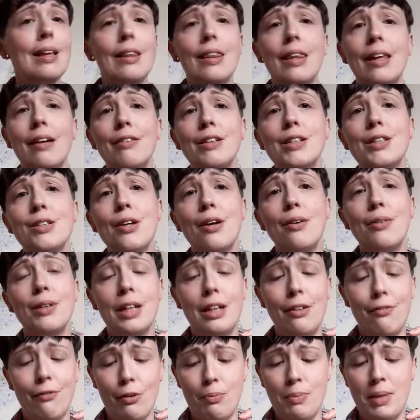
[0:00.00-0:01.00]
there is no
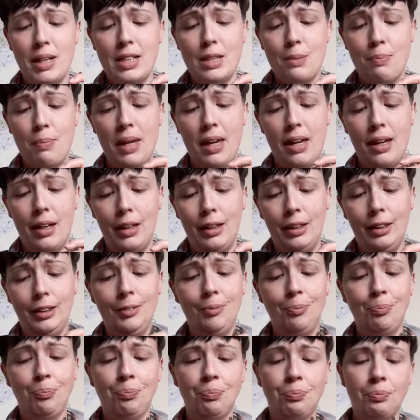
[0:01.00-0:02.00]
need for me to be
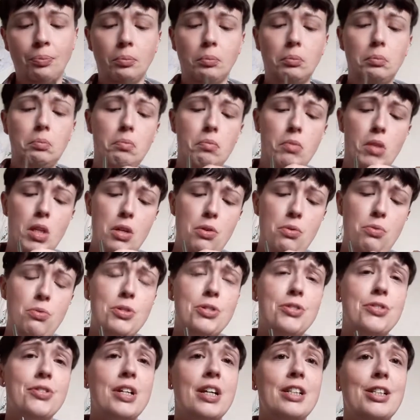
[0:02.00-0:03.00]

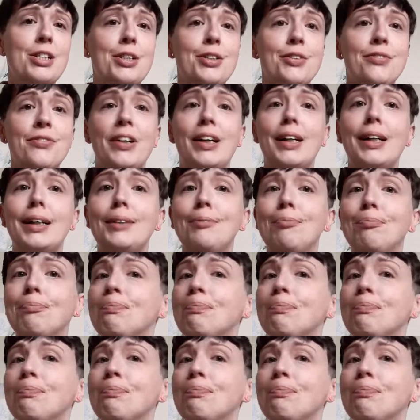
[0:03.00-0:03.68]
wandering too far.